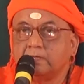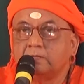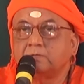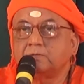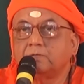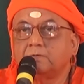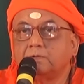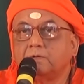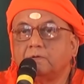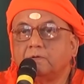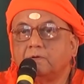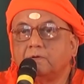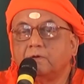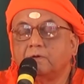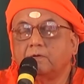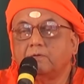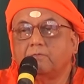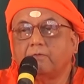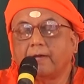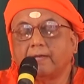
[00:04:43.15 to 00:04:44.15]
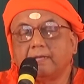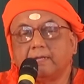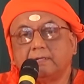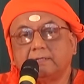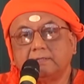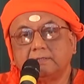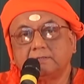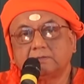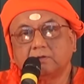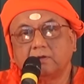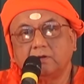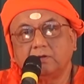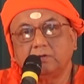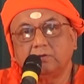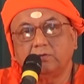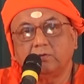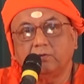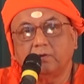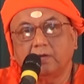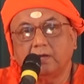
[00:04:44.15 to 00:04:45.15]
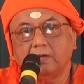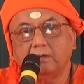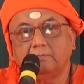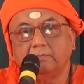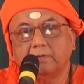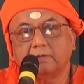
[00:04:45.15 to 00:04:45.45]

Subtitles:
So, why it is called yoga?